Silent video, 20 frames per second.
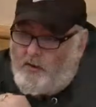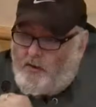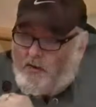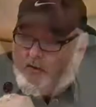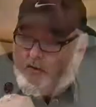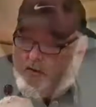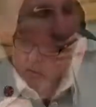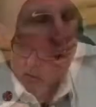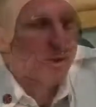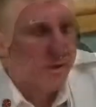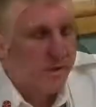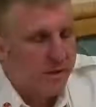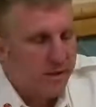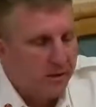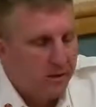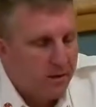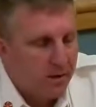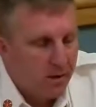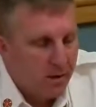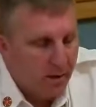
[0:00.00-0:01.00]
So
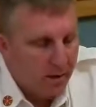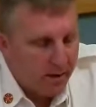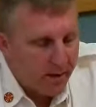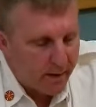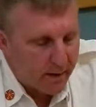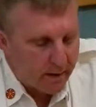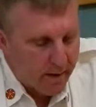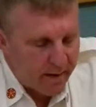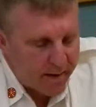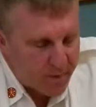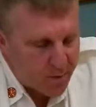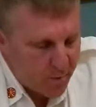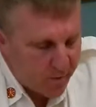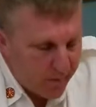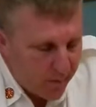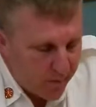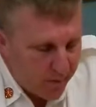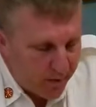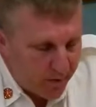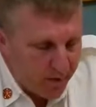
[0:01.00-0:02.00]
the last
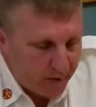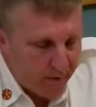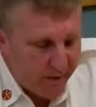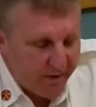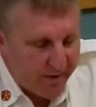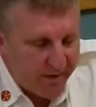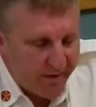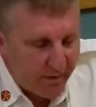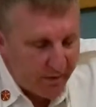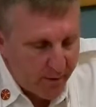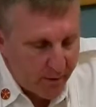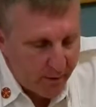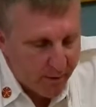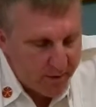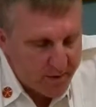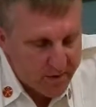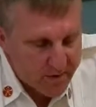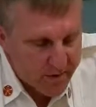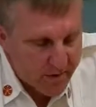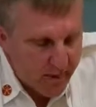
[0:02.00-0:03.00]
week when the criteria
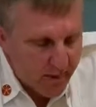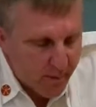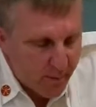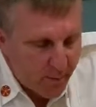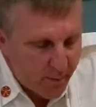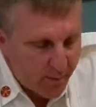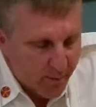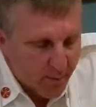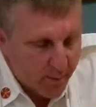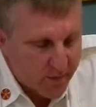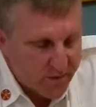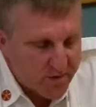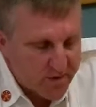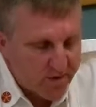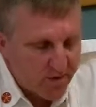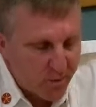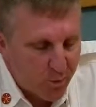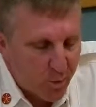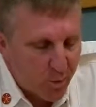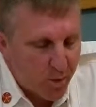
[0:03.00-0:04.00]
was set up, it was
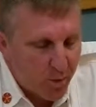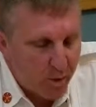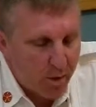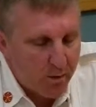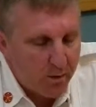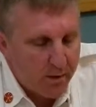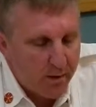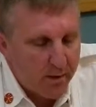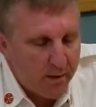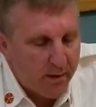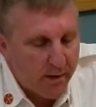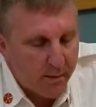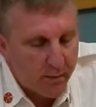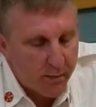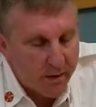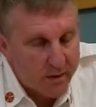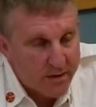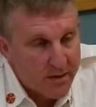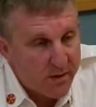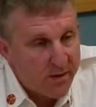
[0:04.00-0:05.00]
for
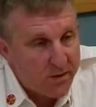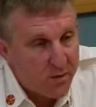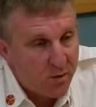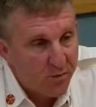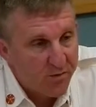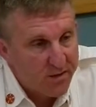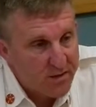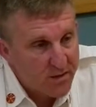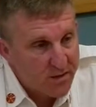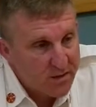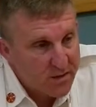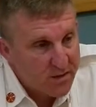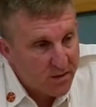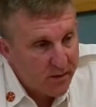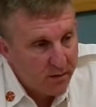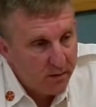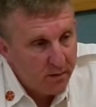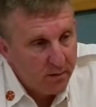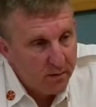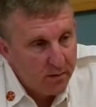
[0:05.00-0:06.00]
residents over
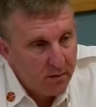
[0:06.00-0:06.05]
60